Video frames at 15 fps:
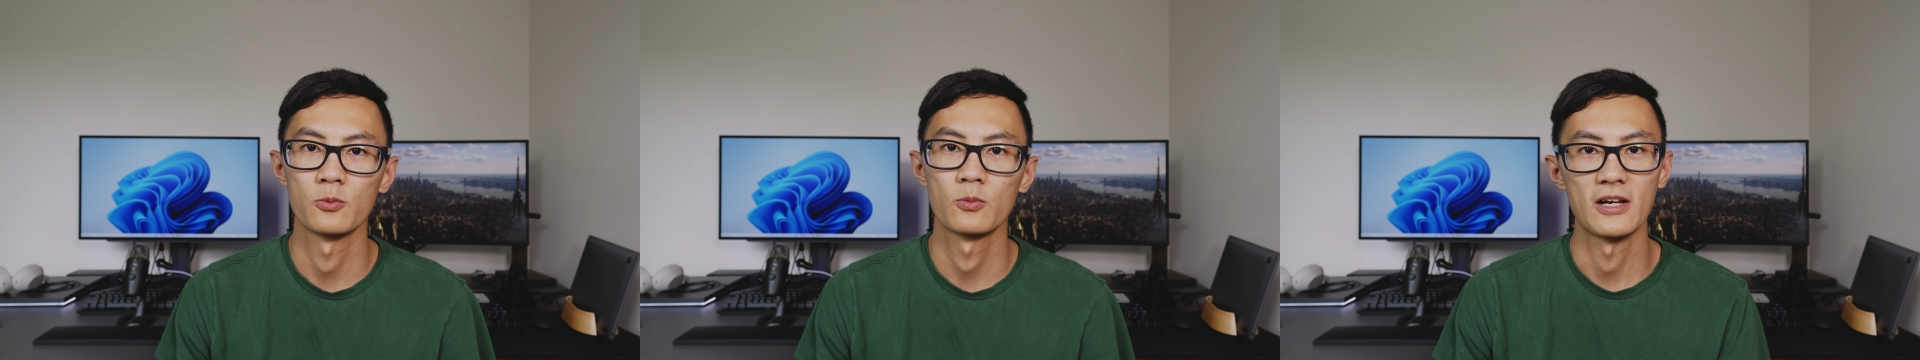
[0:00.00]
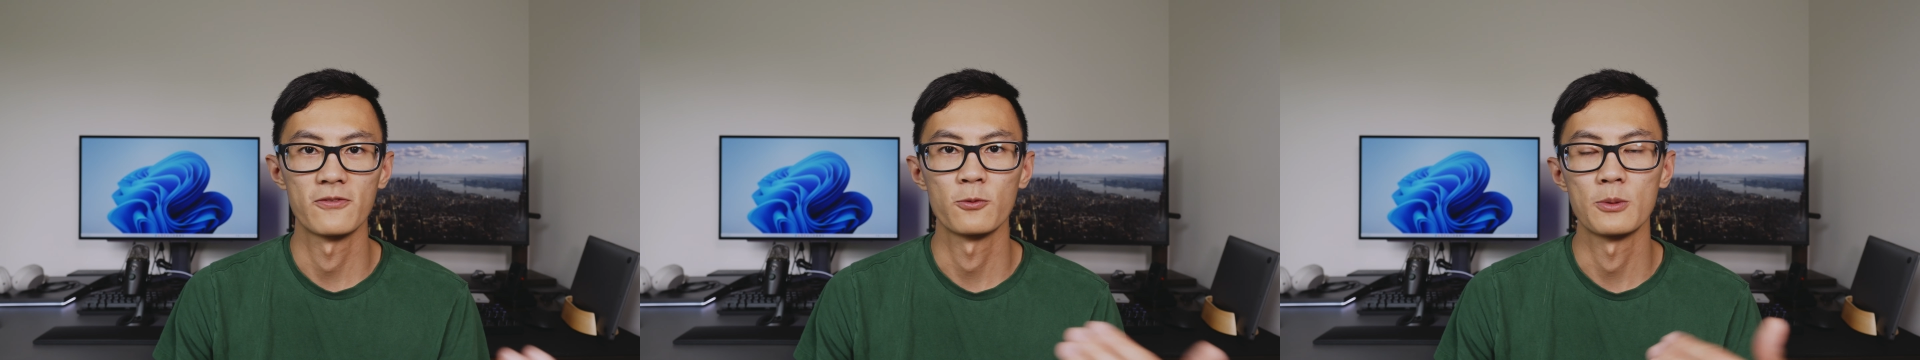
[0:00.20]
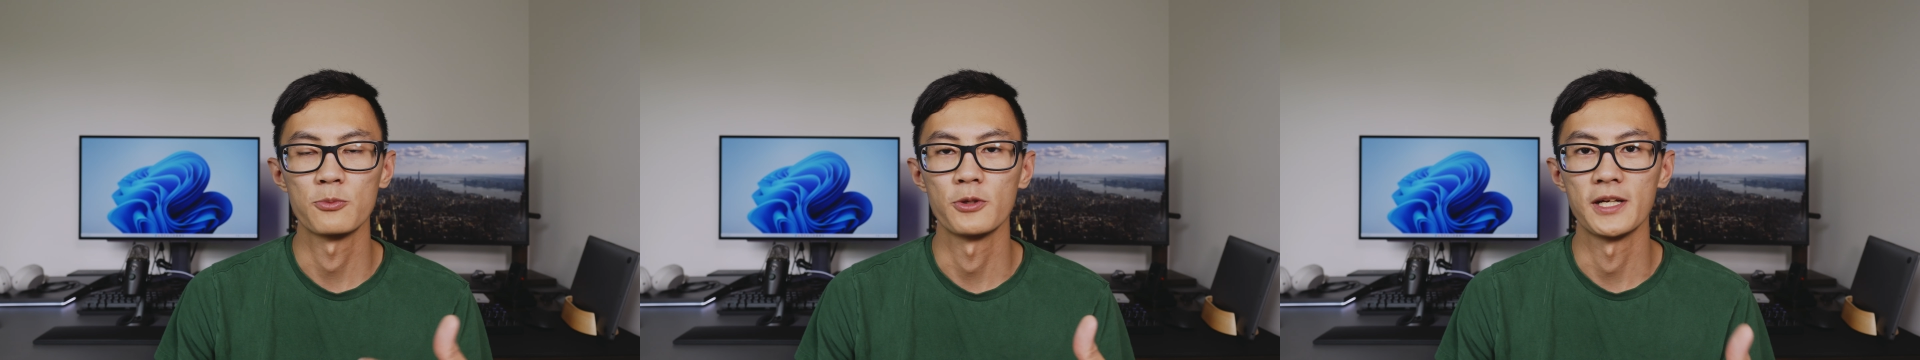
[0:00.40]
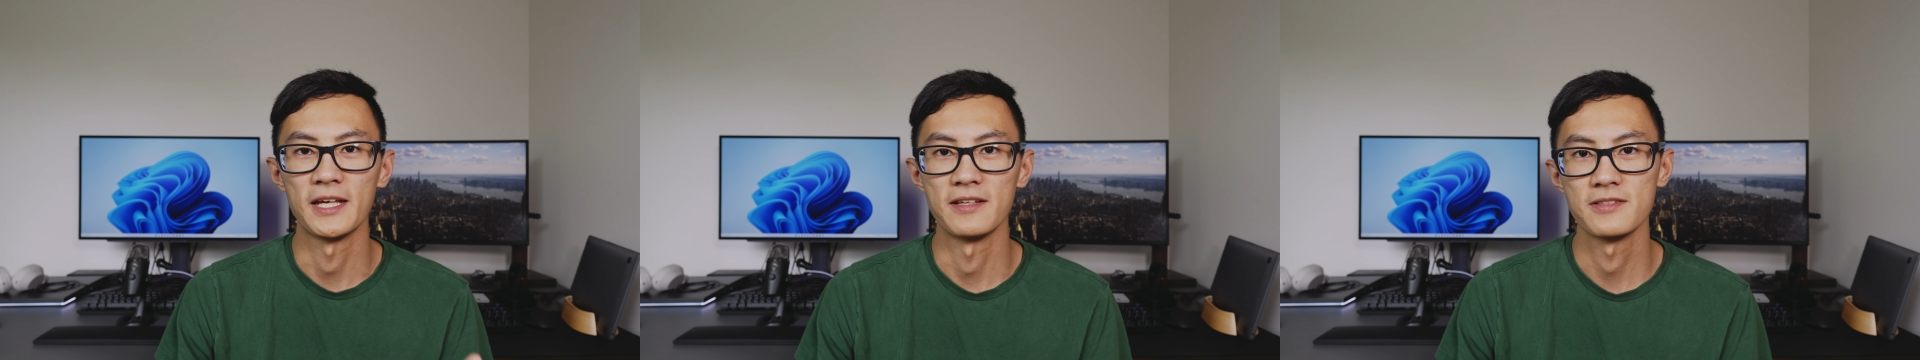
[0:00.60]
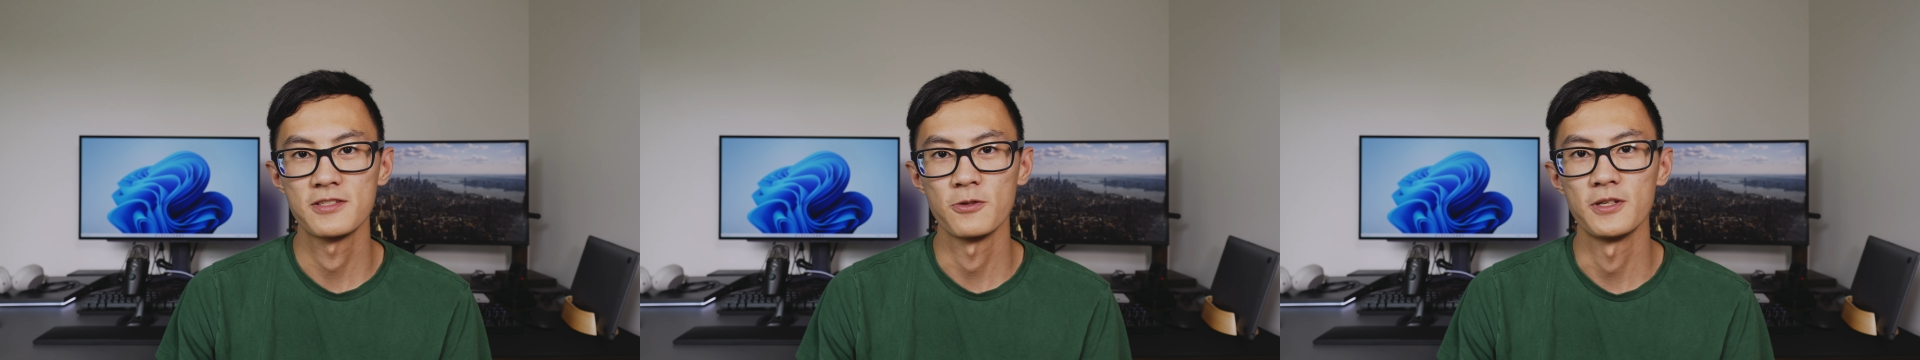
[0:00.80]
f1.8
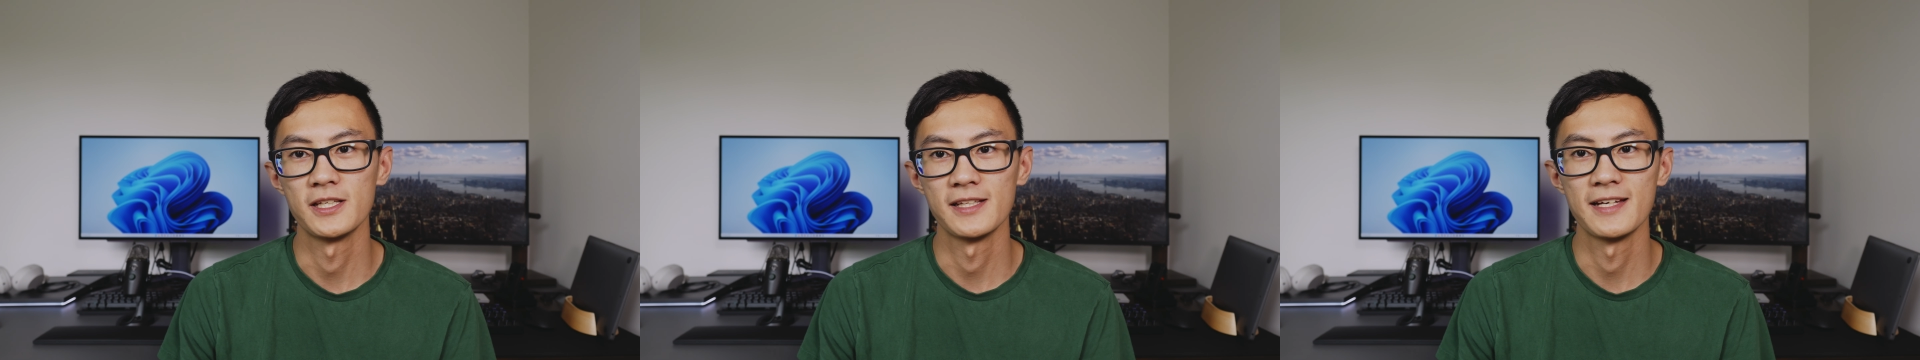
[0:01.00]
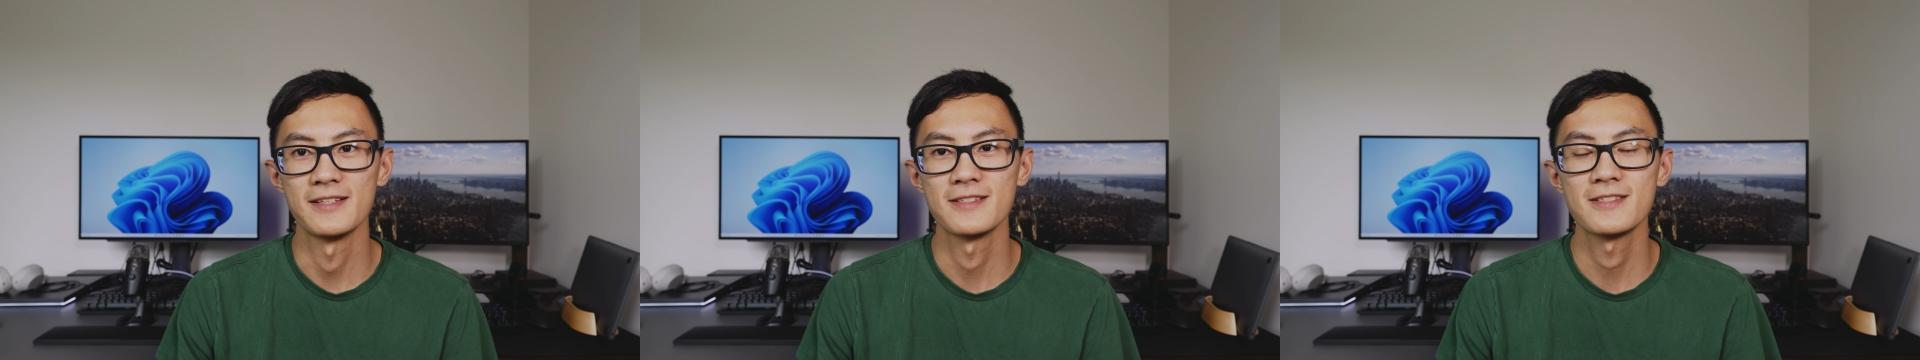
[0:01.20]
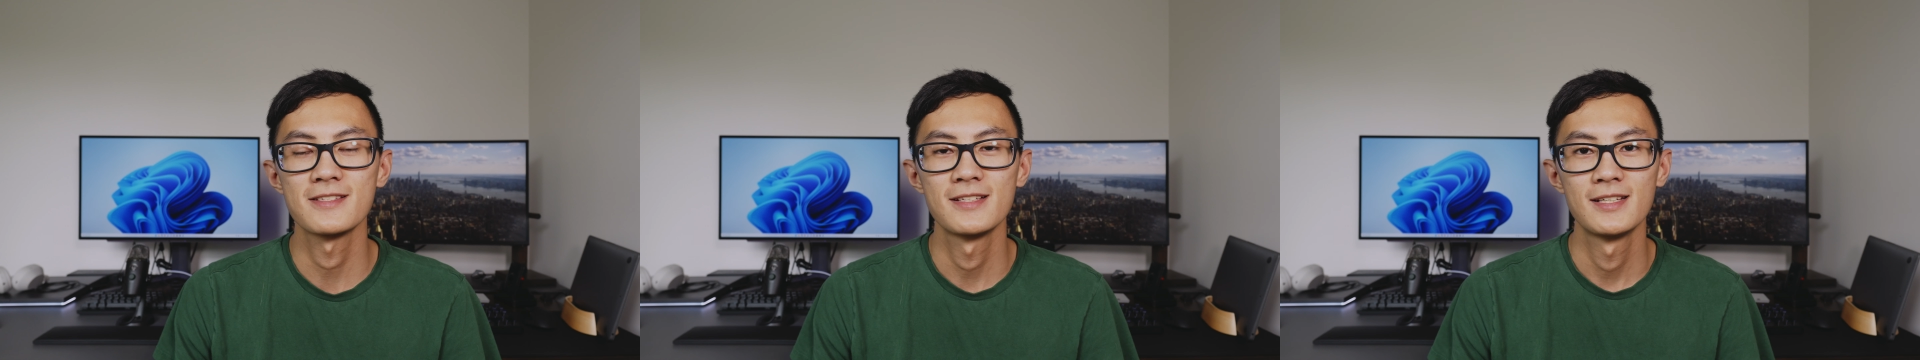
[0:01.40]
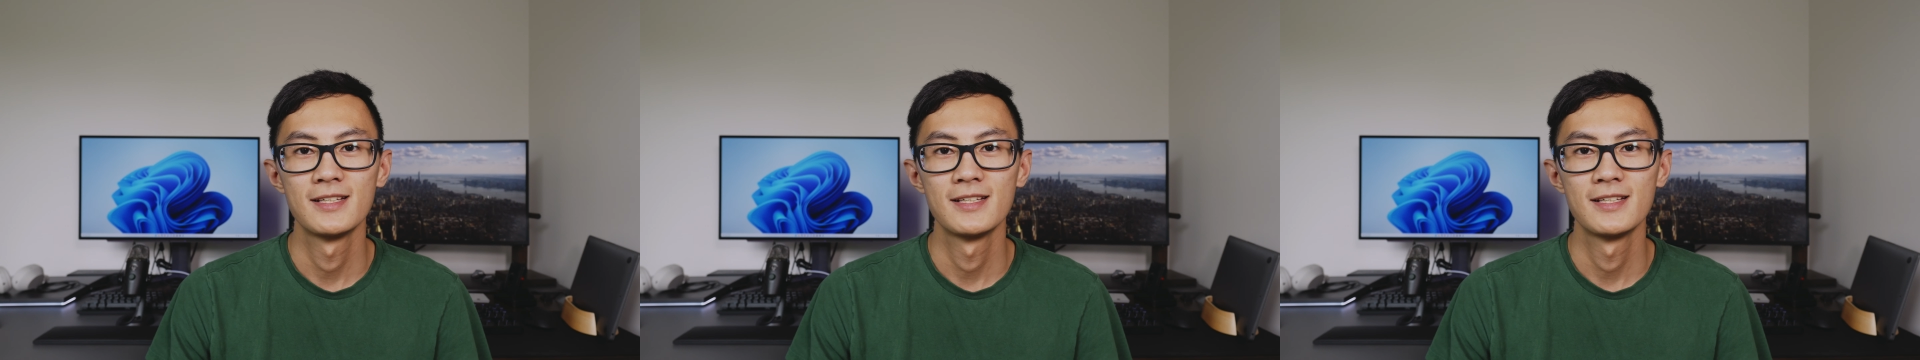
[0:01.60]
Sony lens.